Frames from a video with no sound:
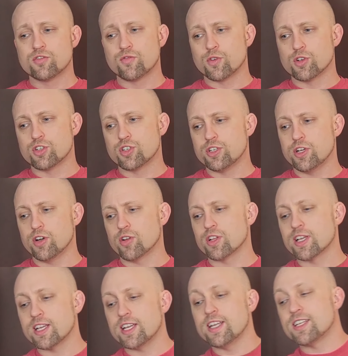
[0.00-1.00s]
for, you
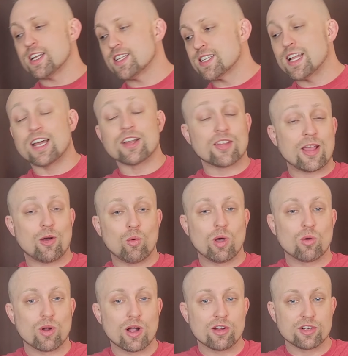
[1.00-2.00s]
know, like it, it's not that
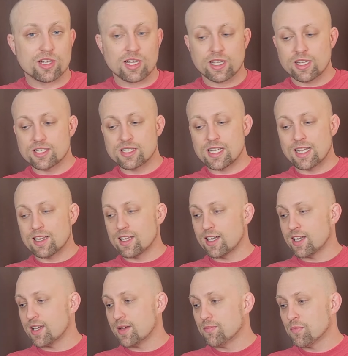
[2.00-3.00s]
well-rounded. Like it's not
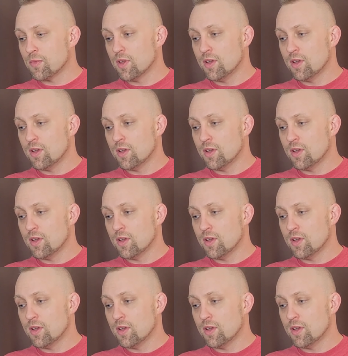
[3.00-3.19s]
like,